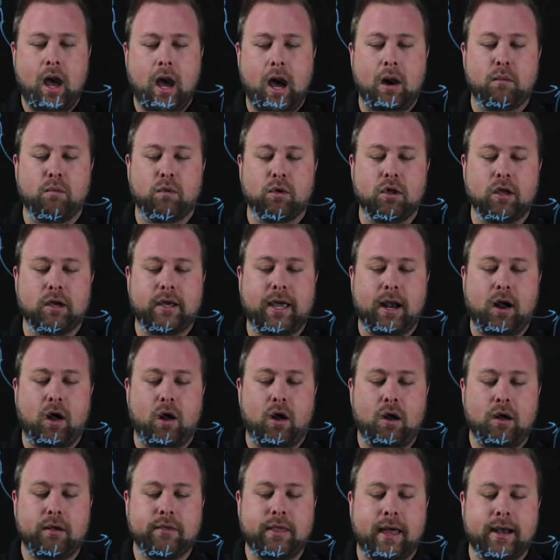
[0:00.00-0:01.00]
We'll look at
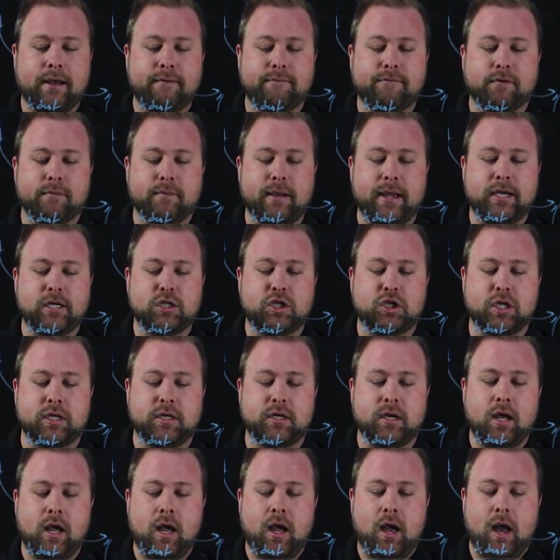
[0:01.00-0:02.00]
all that
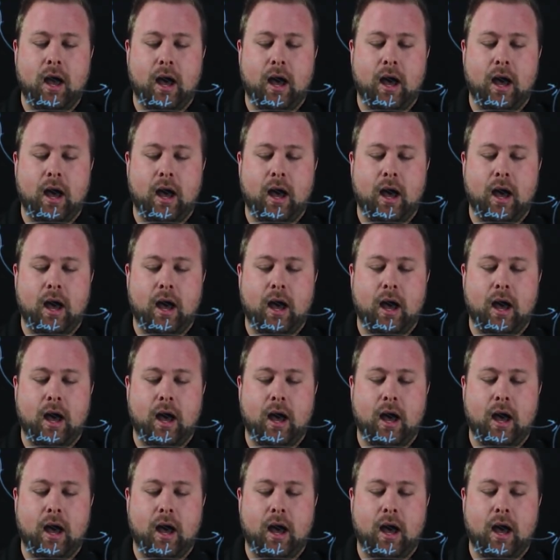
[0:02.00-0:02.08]
information